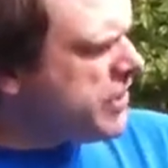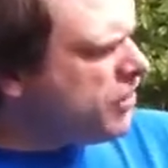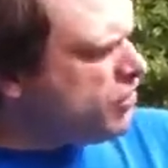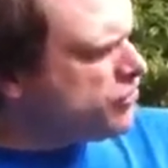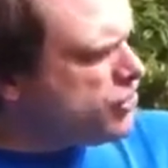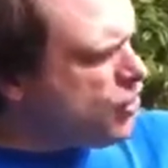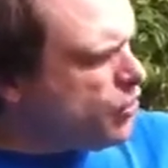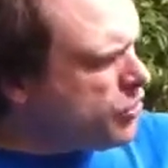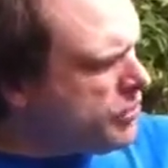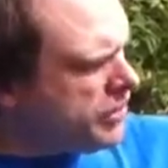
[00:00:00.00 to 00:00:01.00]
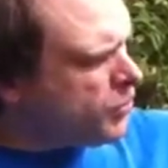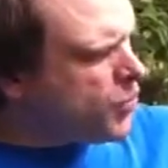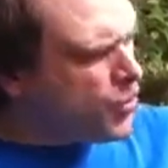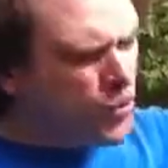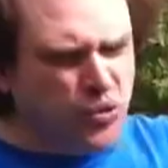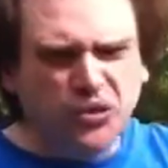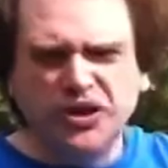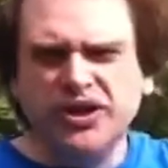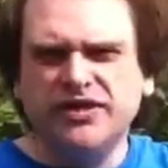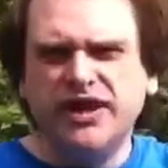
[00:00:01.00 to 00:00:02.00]
of my knowledge, the only one in the world
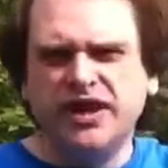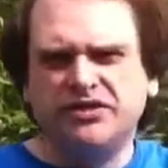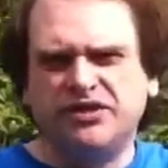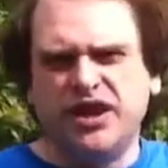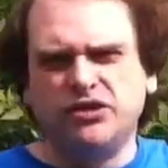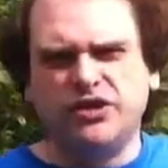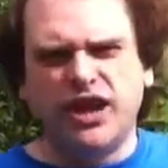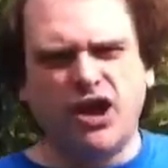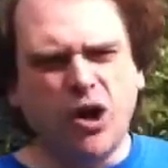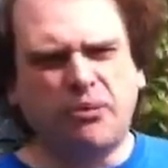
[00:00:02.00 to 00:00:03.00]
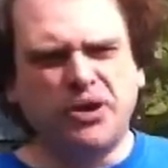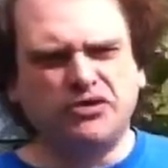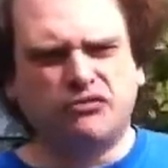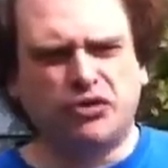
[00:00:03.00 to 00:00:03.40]
that operates